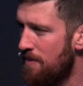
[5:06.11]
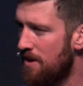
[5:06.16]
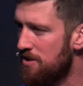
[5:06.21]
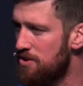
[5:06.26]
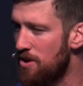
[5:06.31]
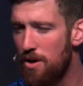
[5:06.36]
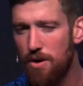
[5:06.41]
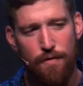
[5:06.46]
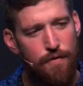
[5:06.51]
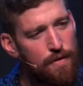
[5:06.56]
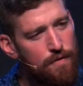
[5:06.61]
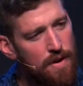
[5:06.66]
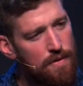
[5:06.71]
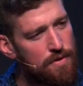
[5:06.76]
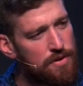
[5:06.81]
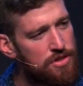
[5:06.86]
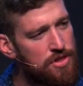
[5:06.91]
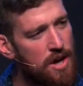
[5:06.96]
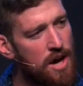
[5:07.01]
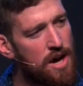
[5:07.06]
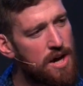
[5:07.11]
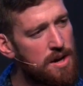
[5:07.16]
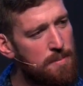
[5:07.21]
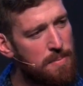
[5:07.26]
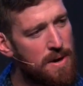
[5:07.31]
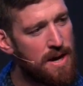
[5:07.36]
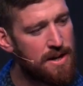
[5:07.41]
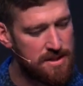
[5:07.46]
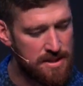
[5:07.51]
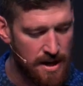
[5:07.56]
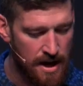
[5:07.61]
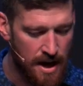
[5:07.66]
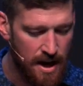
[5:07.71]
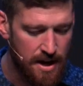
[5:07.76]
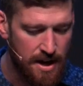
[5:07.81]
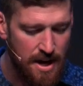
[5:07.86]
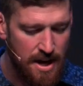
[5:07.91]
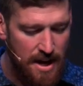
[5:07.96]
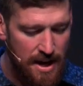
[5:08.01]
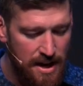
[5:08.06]
So I don't know if you've ever thought about
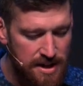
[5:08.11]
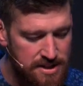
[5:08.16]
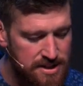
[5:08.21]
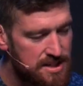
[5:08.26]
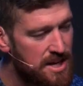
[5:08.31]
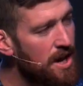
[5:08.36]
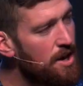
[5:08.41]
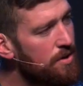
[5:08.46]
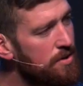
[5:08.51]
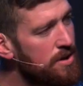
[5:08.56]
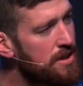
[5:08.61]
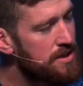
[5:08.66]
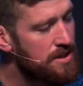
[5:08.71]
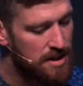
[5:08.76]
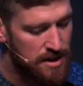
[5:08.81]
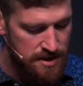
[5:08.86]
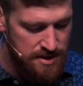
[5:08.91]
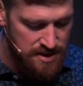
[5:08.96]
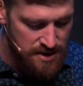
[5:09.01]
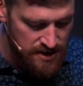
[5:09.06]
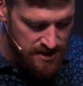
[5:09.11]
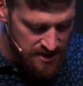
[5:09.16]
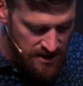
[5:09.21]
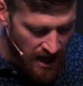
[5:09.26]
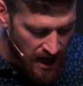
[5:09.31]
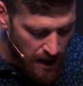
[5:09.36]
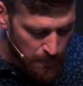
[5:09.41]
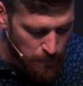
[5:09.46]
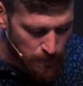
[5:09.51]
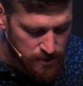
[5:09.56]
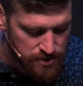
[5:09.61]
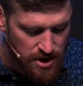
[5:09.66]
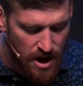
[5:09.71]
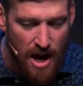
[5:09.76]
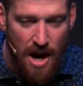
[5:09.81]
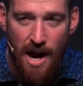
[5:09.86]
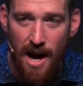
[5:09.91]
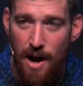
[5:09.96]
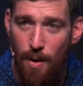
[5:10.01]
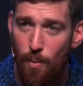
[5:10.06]
that. He's telling these disciples,
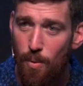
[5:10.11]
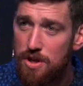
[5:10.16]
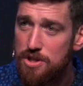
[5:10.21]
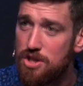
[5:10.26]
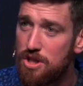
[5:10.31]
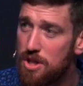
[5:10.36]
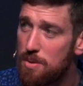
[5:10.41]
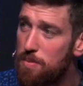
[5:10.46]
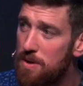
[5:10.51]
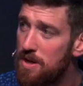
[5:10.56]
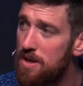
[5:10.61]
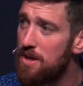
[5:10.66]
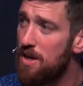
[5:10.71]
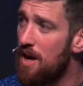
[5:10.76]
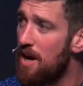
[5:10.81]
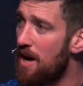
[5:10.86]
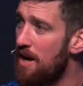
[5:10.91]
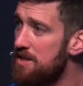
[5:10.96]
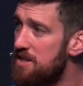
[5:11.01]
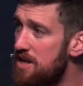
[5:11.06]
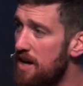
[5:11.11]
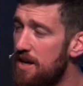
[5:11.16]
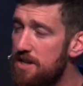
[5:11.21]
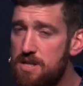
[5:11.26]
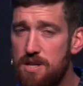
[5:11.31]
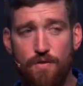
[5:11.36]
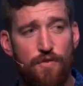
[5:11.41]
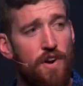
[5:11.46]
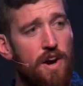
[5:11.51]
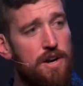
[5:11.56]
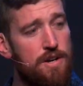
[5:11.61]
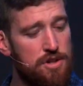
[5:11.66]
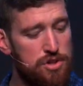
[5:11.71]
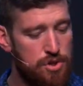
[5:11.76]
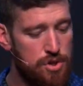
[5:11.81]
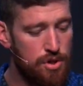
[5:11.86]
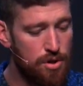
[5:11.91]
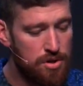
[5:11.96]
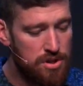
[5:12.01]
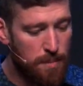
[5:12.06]
I want you to be a testifier to
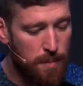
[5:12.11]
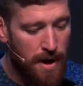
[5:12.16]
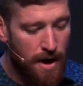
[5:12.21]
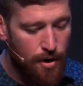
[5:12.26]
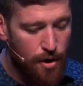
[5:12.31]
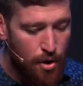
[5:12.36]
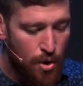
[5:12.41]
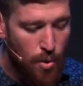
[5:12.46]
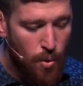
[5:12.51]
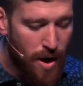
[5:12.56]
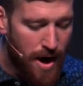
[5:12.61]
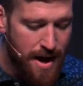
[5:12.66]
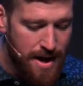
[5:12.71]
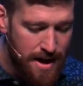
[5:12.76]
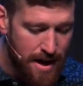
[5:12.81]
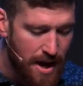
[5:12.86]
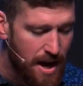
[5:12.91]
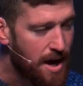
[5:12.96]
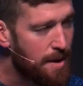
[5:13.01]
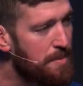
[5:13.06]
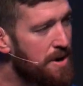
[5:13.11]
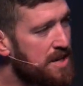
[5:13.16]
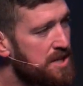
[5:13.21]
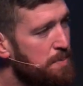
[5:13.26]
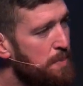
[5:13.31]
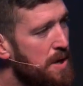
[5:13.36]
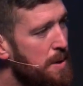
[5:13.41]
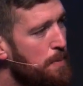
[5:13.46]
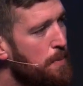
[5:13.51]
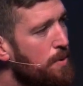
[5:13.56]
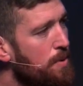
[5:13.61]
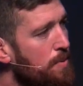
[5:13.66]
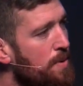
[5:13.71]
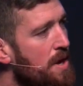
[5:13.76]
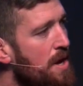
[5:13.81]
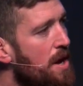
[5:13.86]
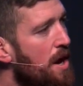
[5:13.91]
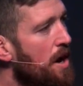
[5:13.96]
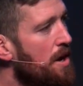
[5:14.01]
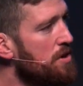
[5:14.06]
truth about who I am. And as people
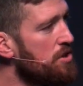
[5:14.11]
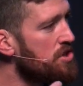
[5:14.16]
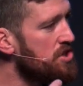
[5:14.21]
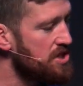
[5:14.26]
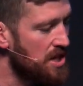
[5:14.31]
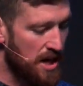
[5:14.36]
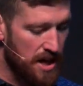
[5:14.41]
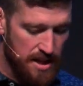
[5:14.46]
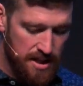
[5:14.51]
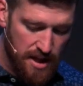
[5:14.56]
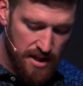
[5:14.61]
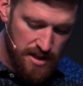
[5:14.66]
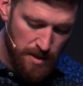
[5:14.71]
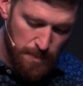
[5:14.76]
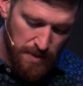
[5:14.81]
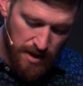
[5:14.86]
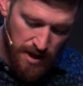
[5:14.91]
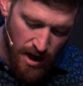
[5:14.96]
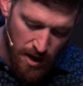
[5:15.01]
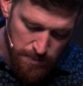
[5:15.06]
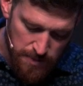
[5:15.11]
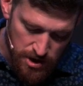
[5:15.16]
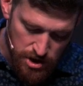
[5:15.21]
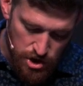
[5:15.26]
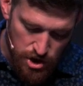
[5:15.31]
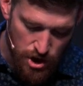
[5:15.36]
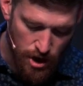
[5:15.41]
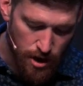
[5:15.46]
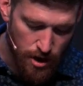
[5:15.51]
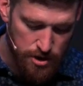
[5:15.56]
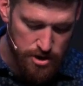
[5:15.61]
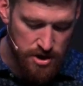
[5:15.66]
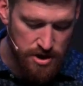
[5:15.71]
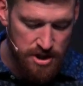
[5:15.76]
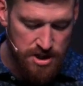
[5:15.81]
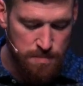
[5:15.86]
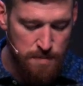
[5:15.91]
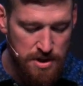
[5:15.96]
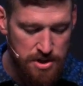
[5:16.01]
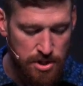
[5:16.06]
understand that, they become the church, and
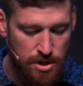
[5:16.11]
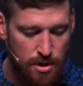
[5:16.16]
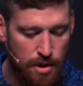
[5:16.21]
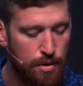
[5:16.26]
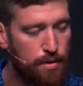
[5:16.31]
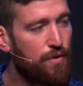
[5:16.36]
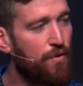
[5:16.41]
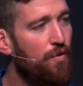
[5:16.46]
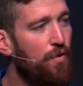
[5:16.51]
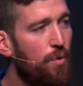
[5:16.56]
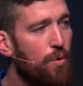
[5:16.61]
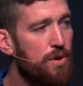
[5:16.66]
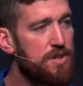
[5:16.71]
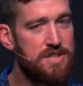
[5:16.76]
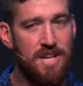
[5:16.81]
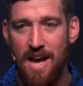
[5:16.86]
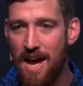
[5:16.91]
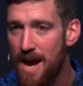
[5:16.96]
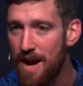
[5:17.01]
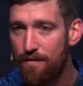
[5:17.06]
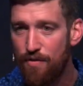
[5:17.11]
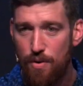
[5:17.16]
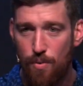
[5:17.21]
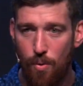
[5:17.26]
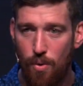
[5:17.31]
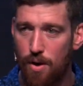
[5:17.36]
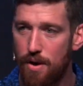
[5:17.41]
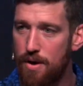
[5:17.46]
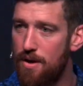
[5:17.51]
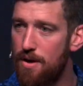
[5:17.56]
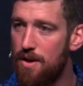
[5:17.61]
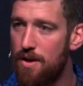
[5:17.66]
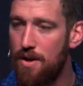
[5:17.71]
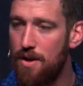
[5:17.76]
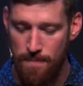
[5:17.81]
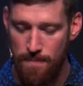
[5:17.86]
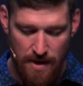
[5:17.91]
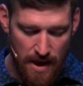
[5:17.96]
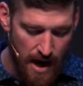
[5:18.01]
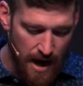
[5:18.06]
this mission goes forward to everyone.
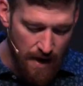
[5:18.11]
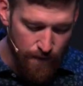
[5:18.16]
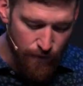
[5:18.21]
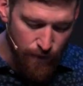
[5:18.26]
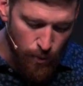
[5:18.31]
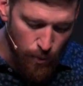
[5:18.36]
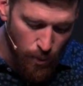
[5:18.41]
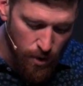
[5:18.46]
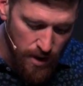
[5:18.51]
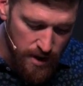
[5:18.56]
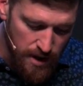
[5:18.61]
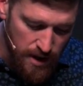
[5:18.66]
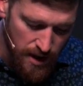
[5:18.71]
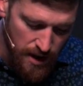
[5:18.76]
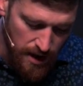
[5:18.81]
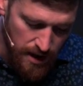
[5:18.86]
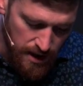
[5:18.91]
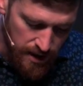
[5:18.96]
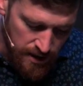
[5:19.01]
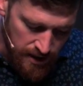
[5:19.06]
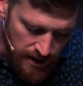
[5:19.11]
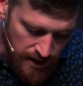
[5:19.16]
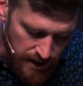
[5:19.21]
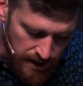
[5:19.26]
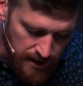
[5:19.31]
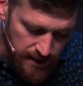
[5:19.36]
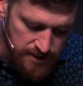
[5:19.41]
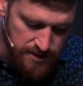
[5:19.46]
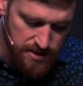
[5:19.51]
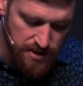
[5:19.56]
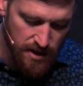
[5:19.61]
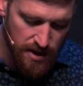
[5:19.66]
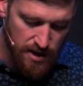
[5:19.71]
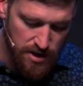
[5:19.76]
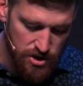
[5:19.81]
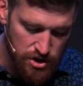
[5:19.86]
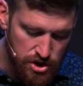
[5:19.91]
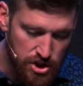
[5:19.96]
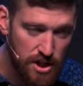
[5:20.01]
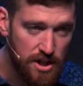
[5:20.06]
Everyone needs
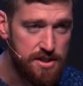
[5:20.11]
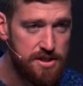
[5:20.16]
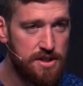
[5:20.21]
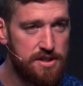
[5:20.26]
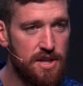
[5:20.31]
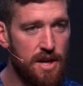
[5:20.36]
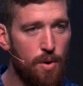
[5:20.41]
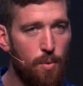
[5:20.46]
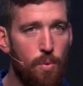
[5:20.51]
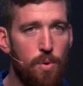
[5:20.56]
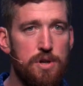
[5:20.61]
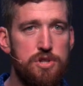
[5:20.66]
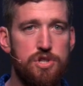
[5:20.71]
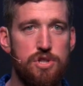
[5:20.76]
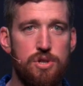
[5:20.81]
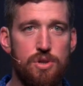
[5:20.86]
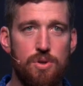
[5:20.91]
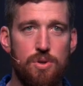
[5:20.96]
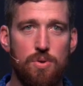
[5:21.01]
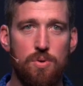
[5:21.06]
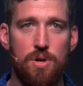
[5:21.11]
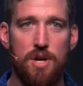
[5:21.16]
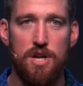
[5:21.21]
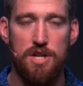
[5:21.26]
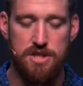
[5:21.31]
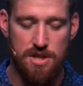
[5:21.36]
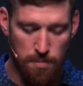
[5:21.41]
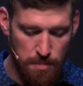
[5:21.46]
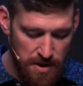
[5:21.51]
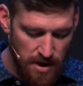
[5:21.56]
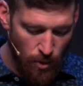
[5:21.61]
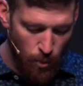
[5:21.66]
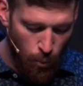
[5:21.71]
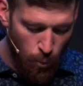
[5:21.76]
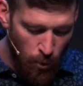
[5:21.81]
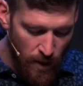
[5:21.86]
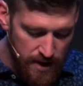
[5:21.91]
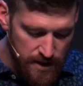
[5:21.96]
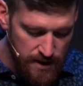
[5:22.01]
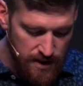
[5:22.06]
Jesus, and I want you to be a
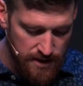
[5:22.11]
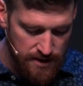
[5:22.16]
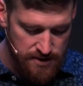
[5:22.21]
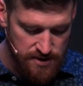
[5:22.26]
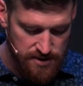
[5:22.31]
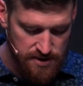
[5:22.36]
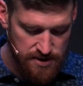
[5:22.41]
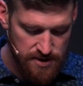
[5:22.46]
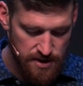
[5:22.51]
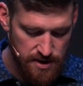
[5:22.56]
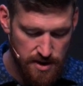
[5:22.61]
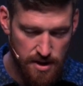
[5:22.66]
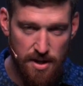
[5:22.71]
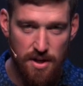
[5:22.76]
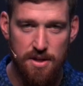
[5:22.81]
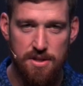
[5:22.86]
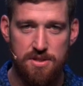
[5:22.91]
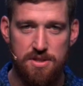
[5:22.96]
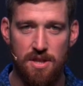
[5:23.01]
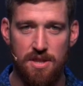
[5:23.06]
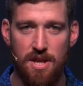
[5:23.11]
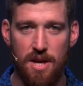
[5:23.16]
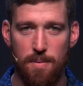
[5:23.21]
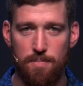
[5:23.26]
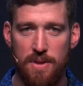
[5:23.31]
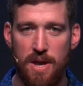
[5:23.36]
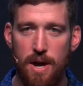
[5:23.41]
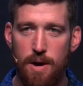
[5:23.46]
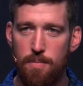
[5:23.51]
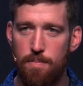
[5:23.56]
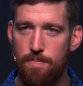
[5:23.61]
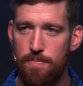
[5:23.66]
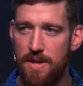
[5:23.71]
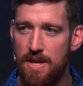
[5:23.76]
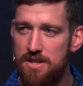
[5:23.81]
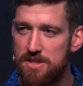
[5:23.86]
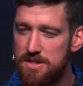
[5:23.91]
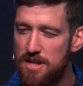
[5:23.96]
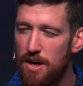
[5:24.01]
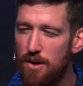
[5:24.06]
witness to them. Now,
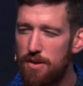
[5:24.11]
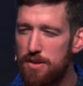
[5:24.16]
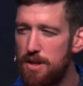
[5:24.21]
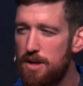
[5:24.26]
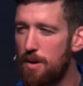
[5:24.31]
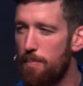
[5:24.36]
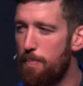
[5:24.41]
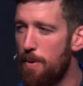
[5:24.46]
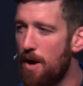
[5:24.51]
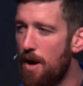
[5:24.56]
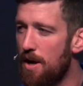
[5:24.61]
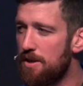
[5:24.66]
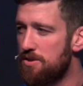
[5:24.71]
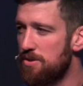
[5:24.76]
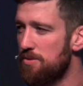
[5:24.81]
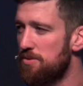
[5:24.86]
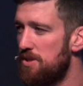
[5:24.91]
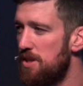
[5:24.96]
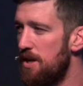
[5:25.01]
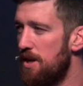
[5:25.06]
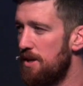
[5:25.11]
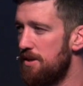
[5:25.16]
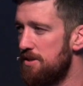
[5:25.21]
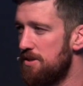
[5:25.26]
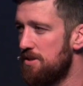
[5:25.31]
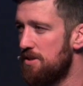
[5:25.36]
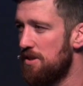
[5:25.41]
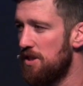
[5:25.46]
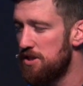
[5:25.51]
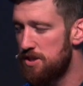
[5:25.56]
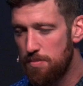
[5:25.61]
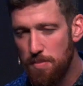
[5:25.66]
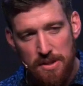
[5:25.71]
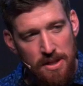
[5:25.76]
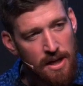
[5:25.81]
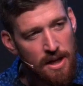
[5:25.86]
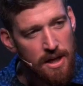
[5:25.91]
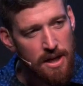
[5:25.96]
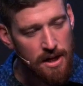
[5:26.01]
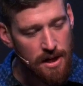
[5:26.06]
he's telling the apostles this. This is the
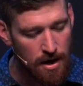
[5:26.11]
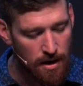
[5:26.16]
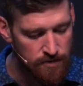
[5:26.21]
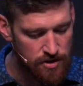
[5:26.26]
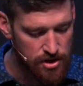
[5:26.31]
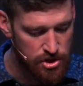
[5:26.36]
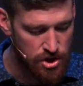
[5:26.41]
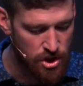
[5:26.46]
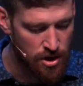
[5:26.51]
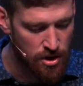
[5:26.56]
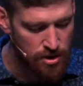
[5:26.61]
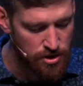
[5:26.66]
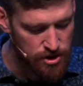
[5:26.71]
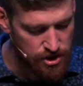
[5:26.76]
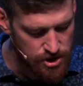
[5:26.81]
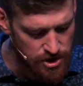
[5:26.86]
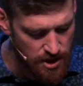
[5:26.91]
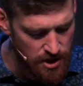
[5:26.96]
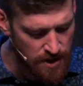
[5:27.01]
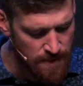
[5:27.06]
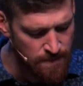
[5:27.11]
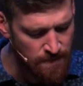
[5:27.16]
beginning of the church.